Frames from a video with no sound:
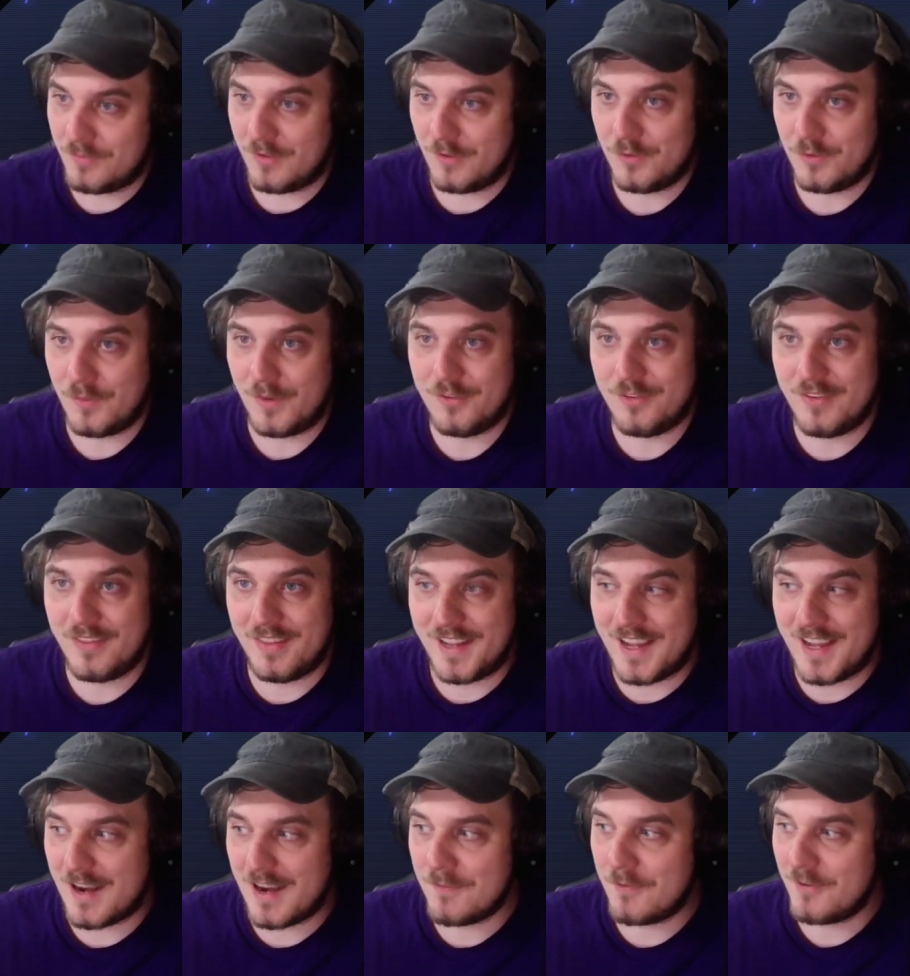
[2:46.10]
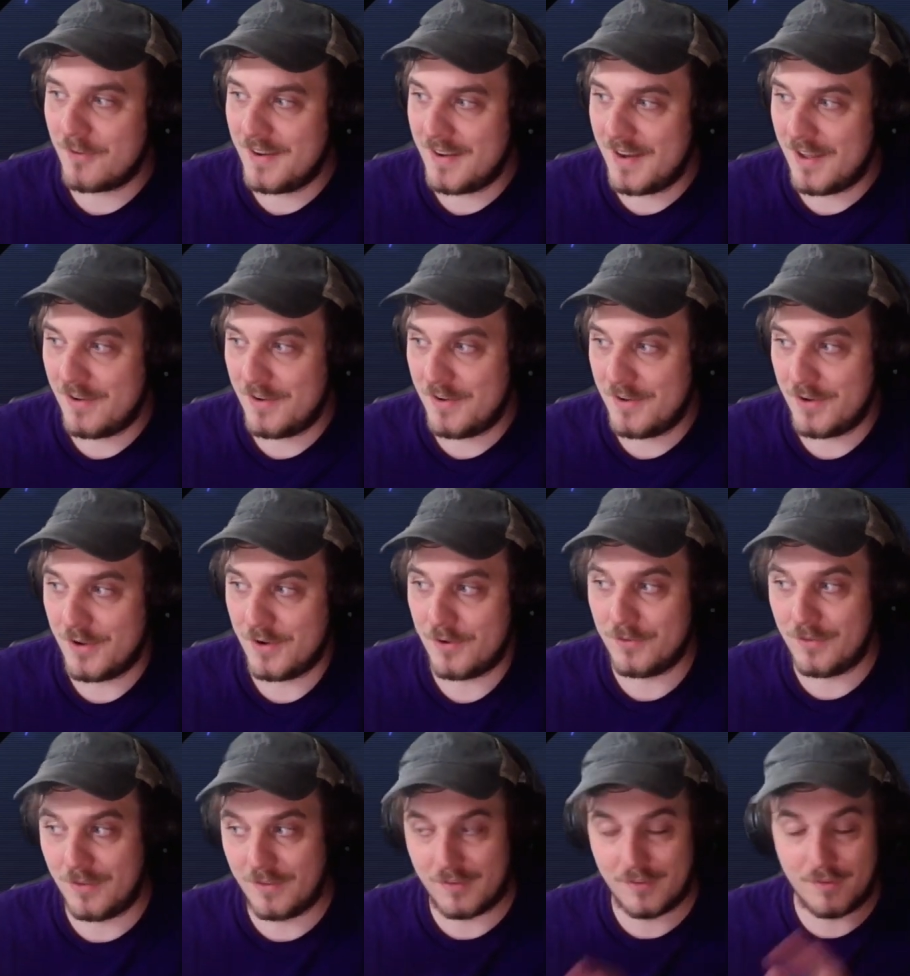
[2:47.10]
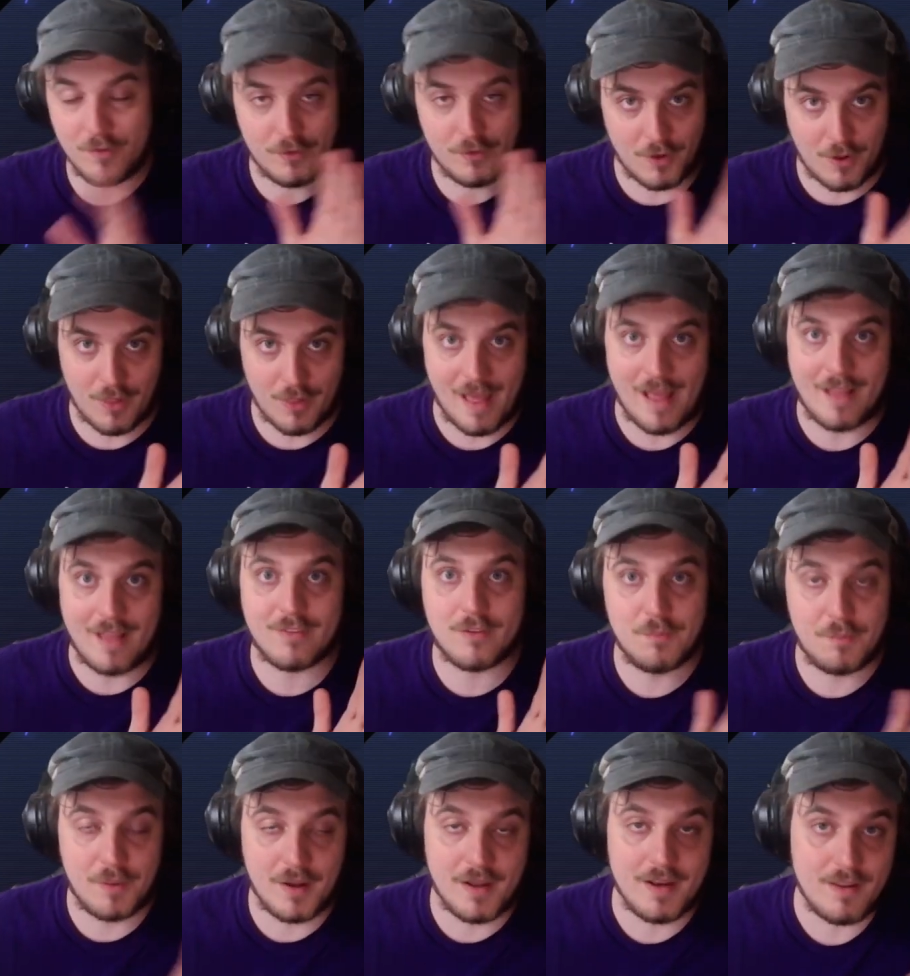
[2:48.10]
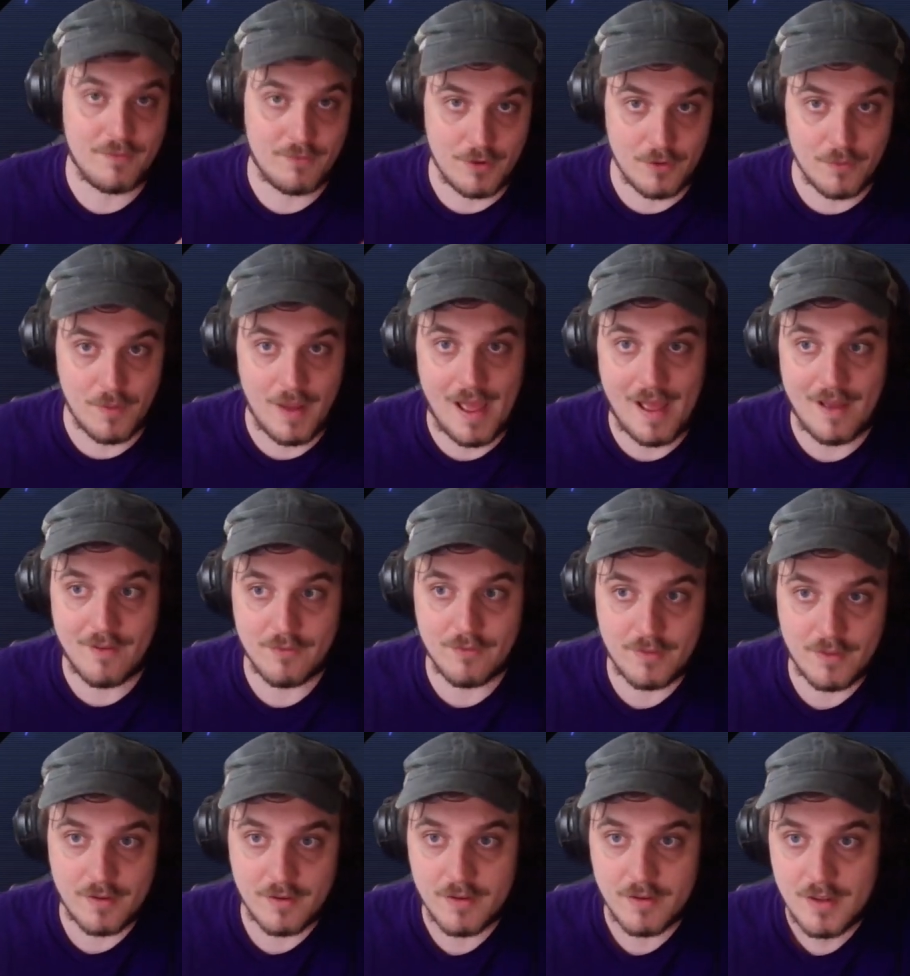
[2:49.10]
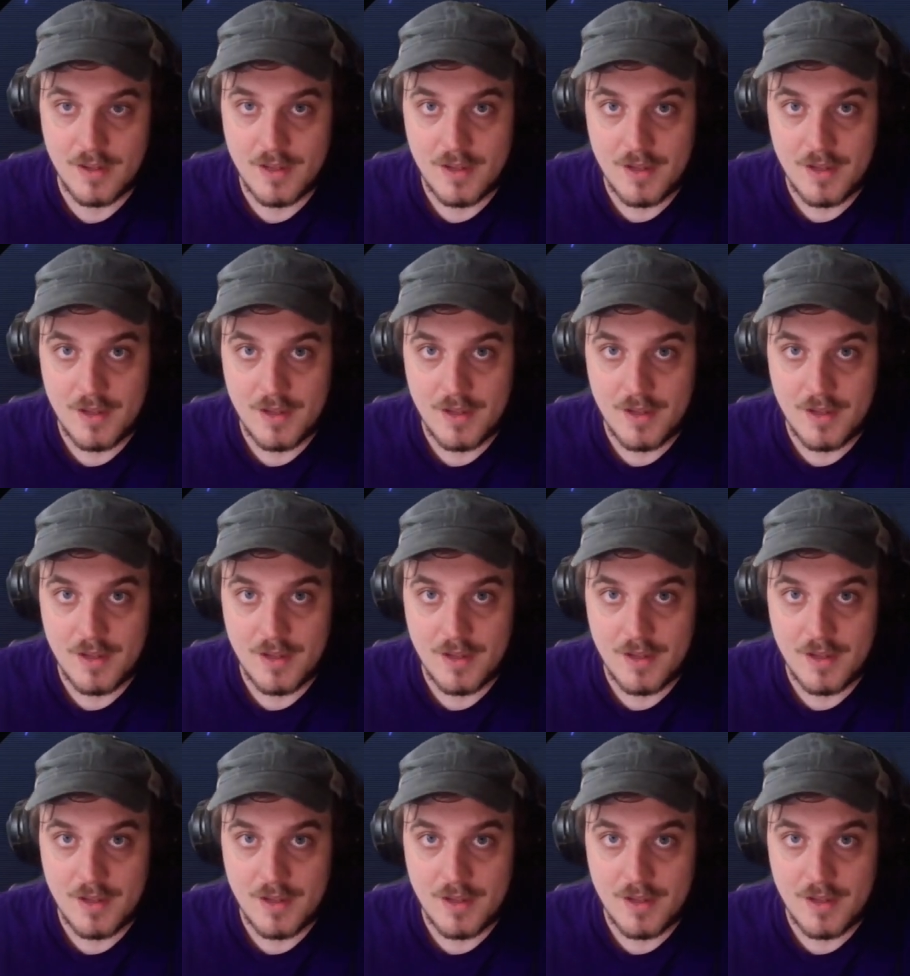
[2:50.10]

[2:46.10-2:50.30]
situation of the economy right now i know this is a tall ask but if you have the